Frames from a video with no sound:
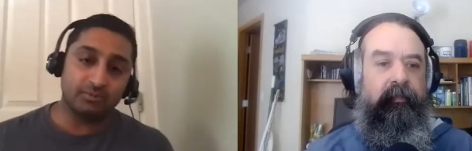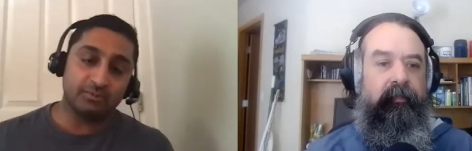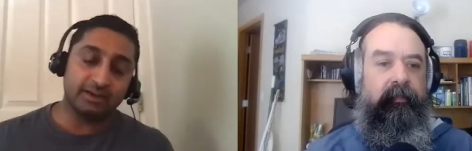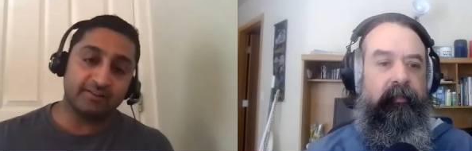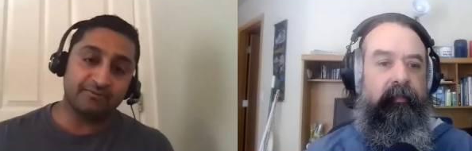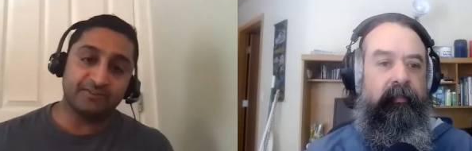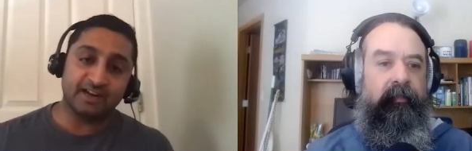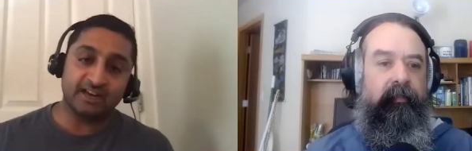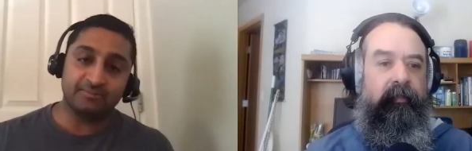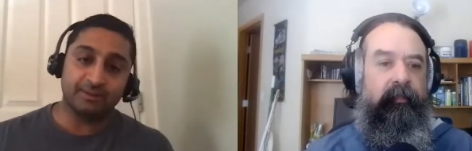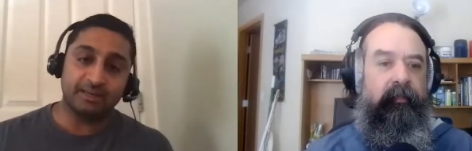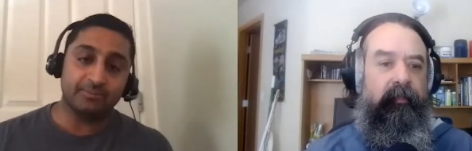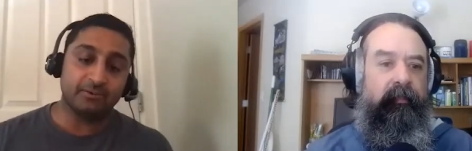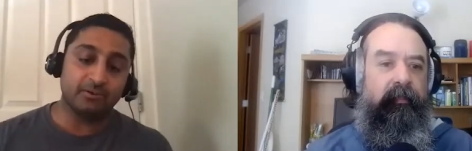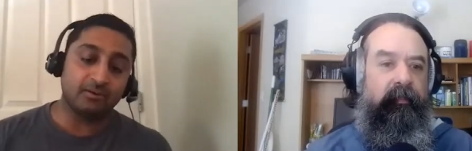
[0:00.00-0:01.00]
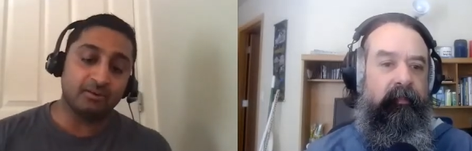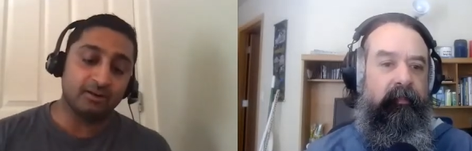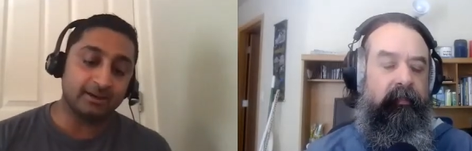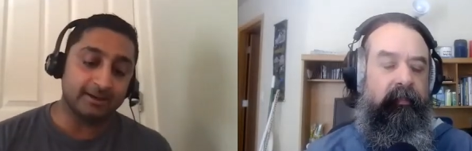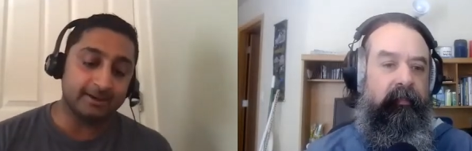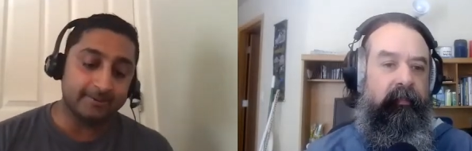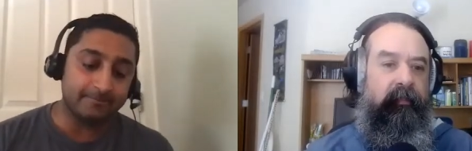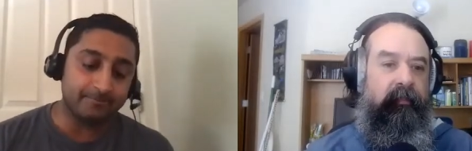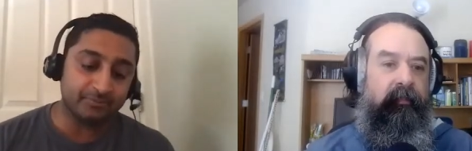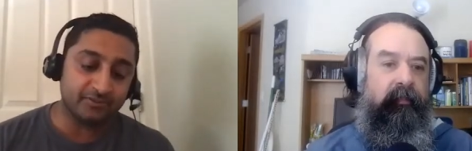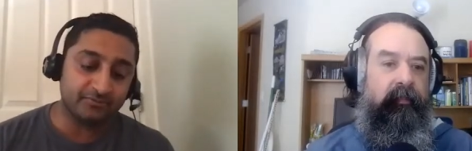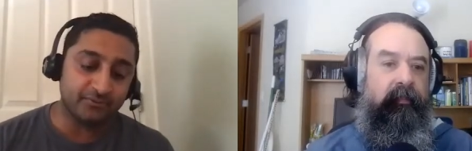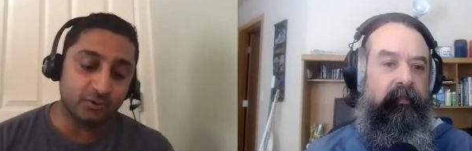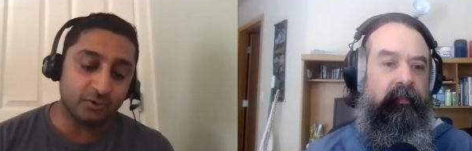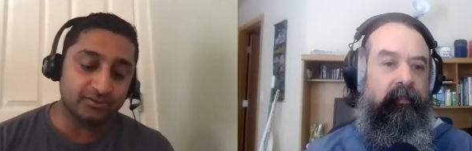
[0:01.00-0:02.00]
Speaker 1: have 5 people
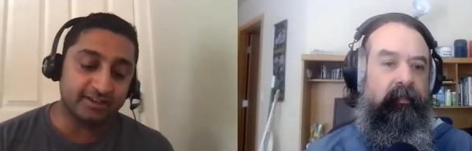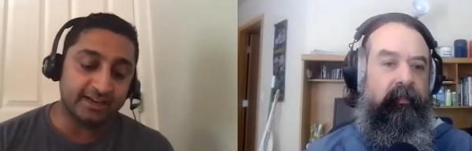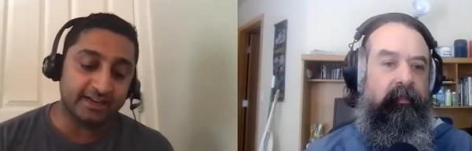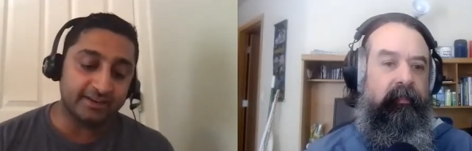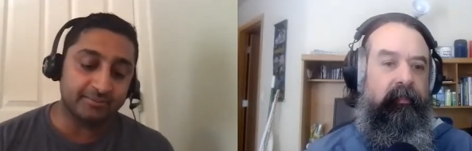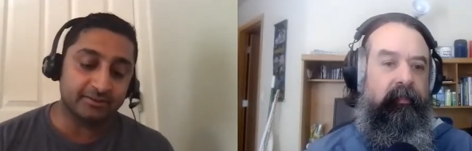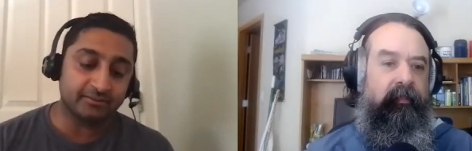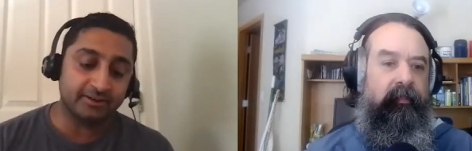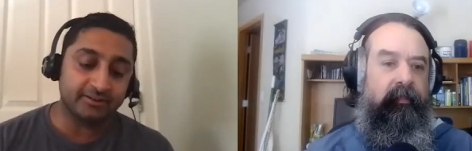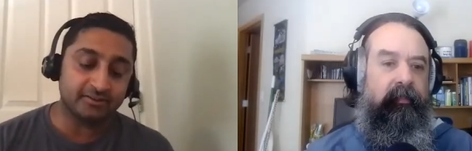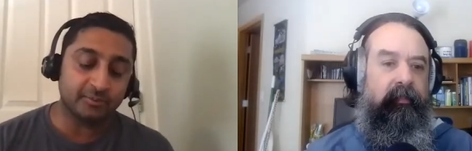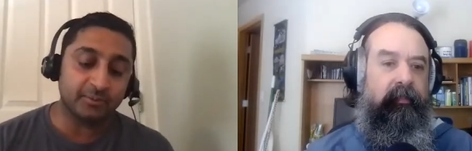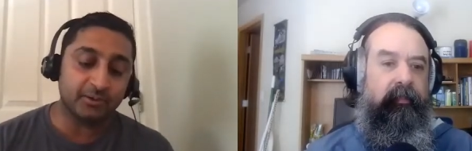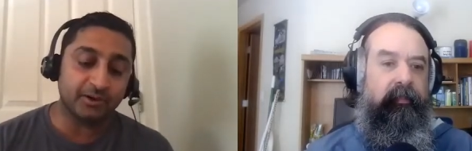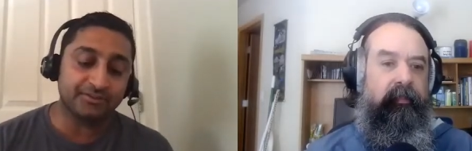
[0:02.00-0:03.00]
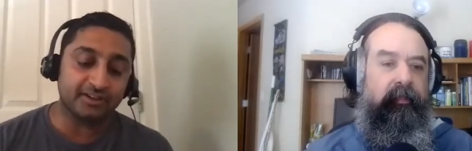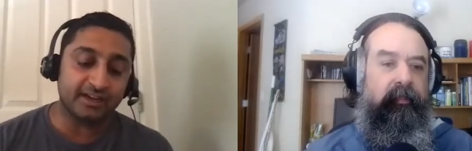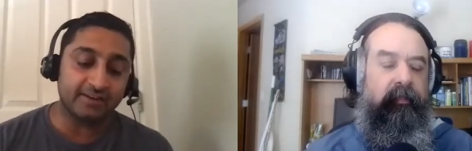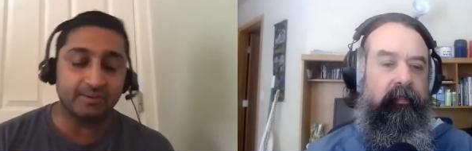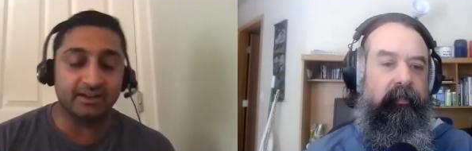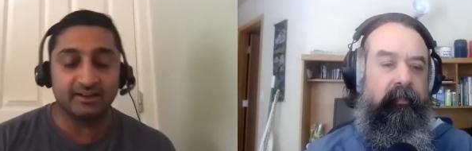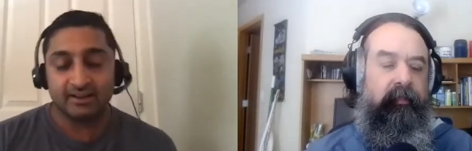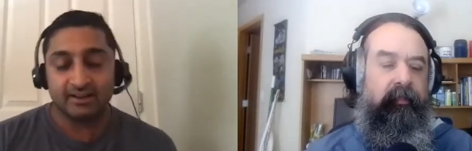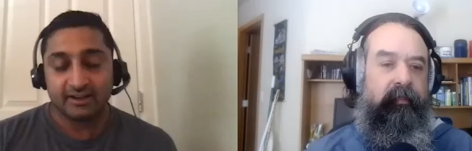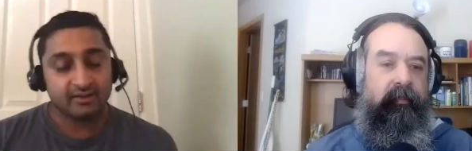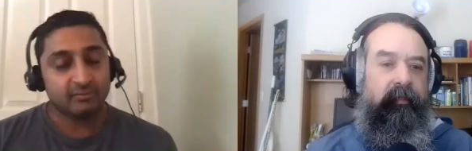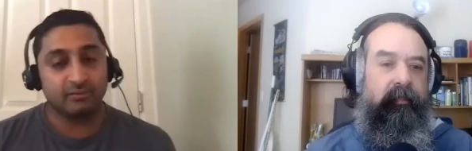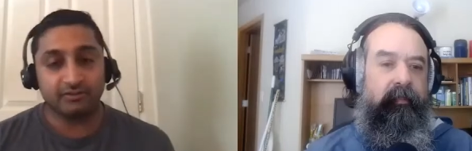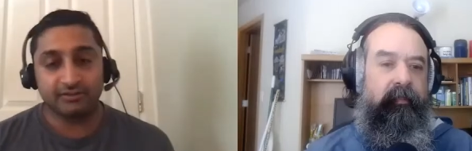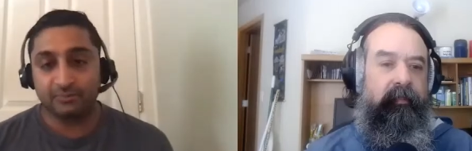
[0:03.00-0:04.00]
full-time and the rest are part-time, but
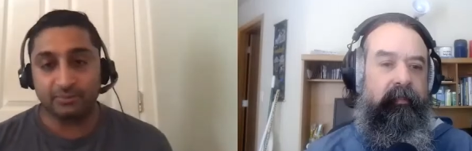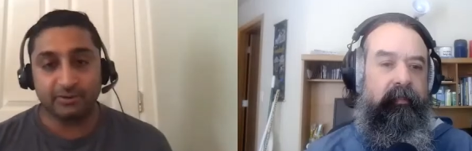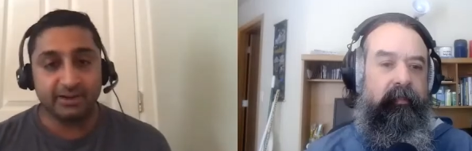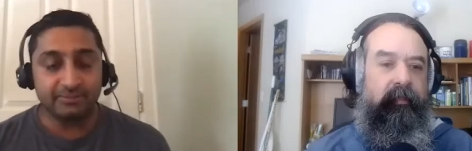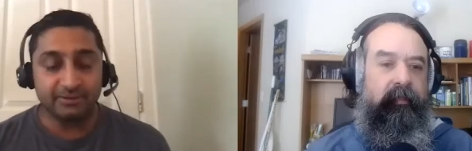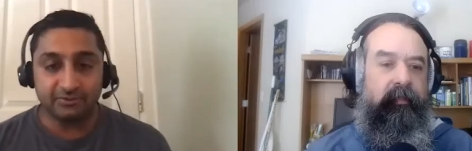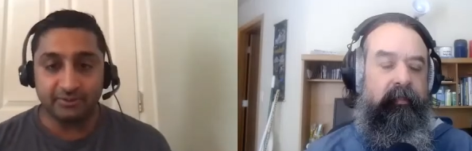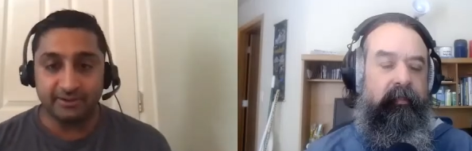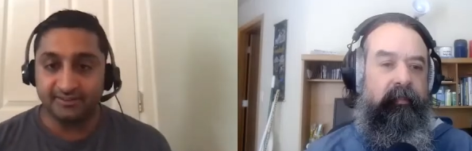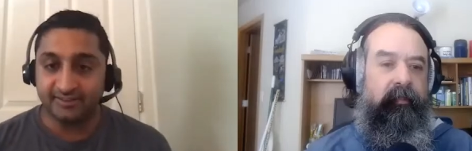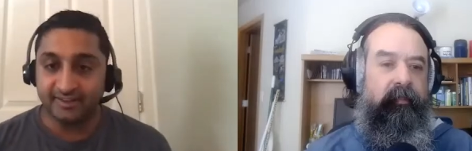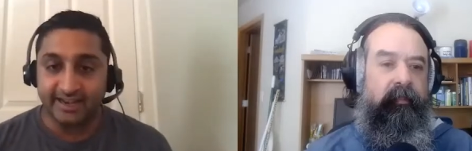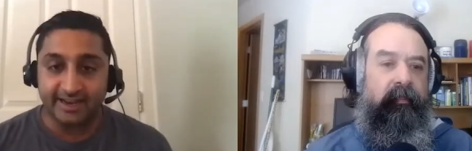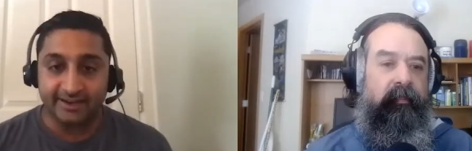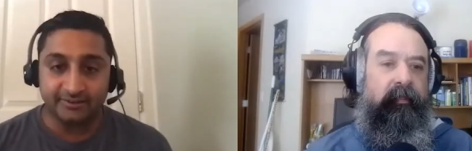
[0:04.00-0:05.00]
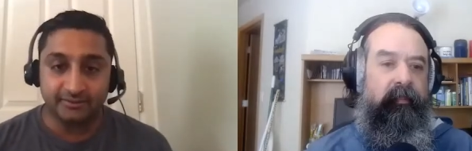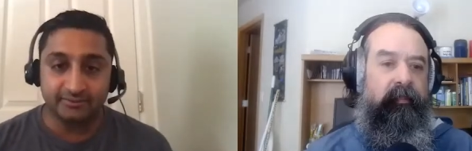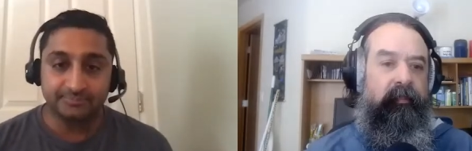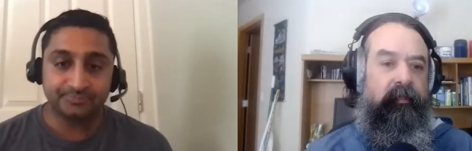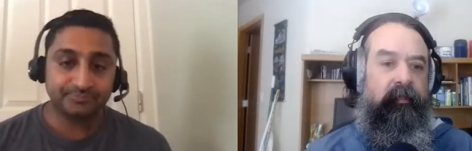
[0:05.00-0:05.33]
we're spread between Seattle,